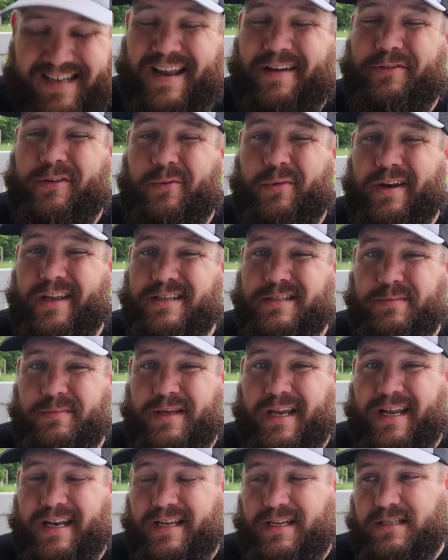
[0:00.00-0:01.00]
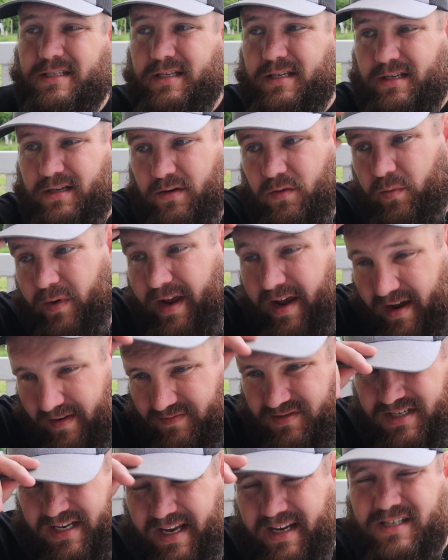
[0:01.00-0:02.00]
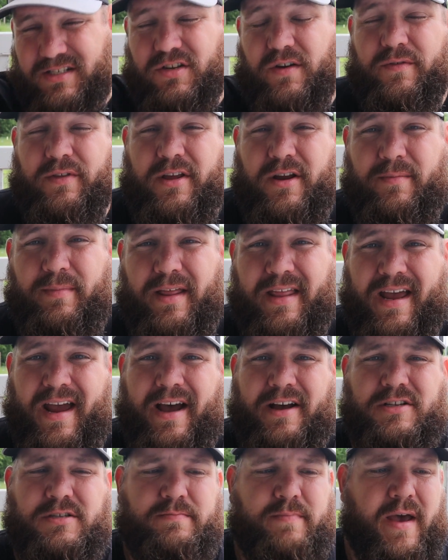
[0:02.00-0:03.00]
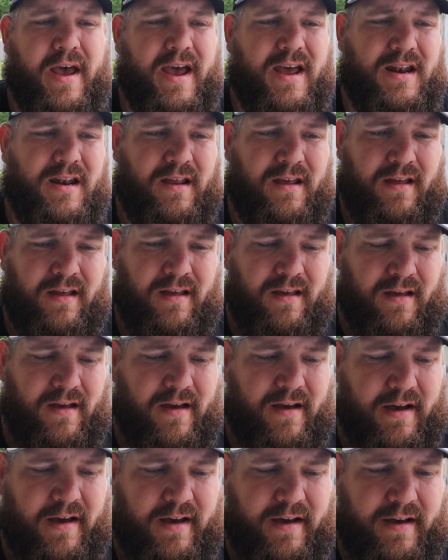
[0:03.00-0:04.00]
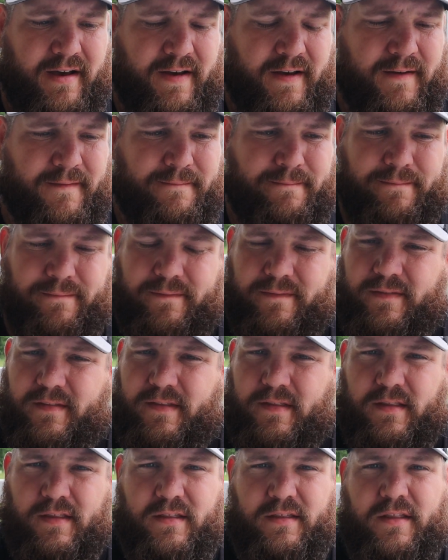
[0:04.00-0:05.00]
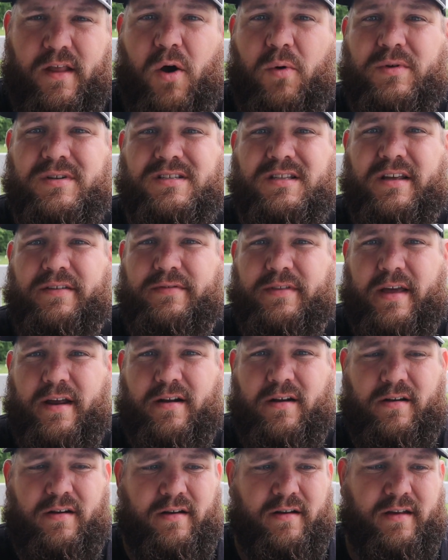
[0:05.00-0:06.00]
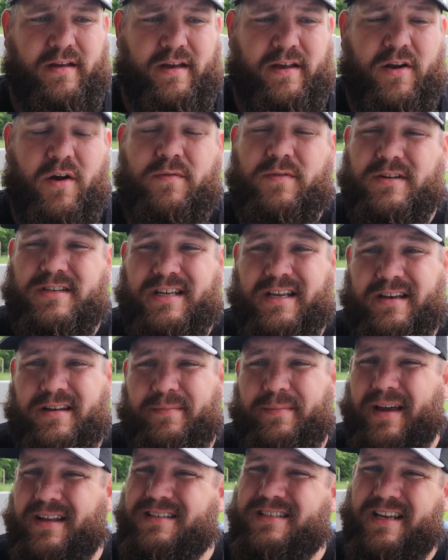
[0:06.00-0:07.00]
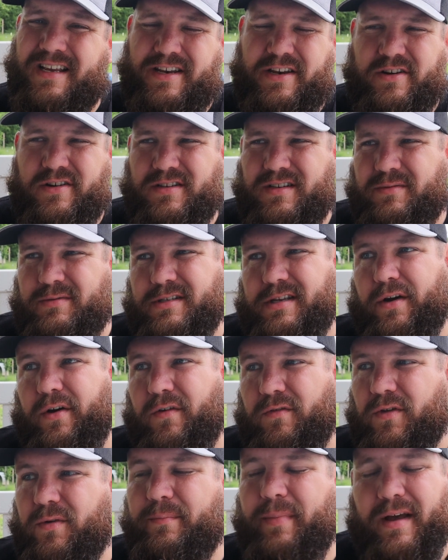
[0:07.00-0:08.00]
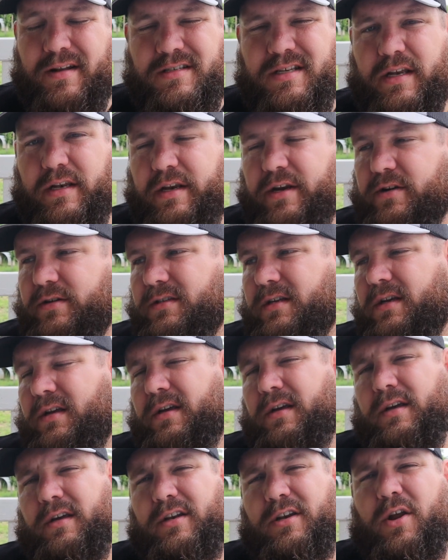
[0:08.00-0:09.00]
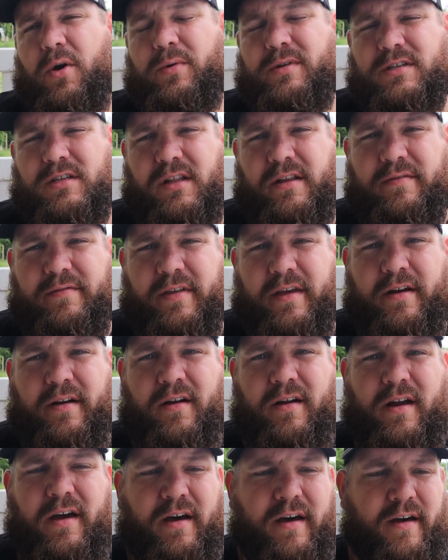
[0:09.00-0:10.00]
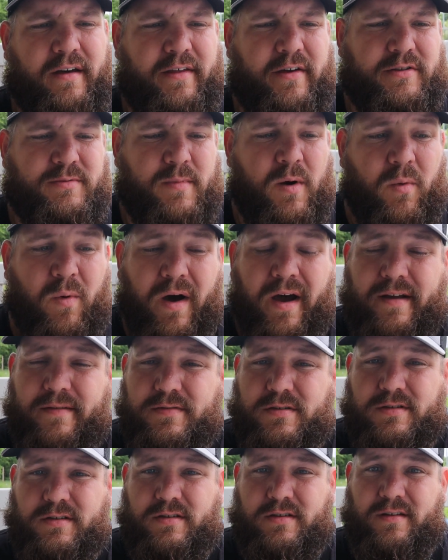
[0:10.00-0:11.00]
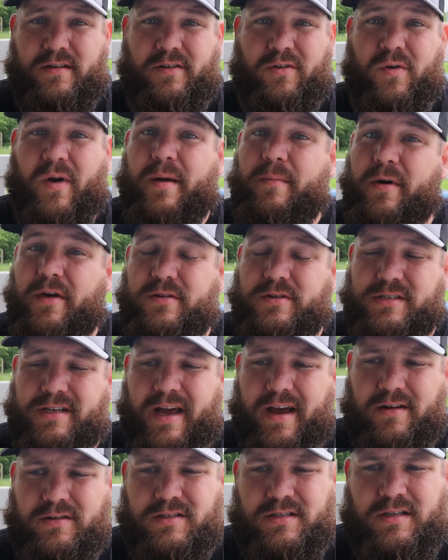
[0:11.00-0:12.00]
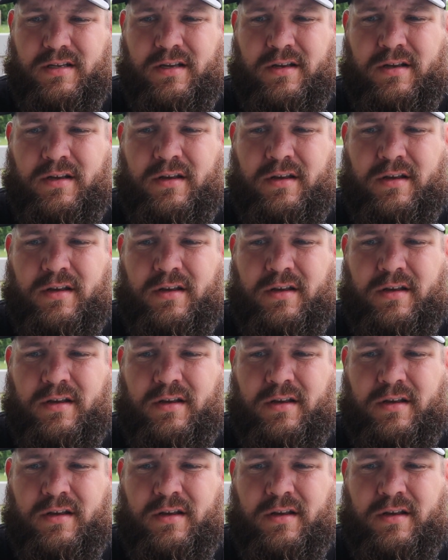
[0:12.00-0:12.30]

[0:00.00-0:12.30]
definitely want to get some guineas. We have ticks over there by that house bad. No one's lived there in about 10 years. I won't say over, about 10 years. No one's lived there. That was my wife's grandmother's house.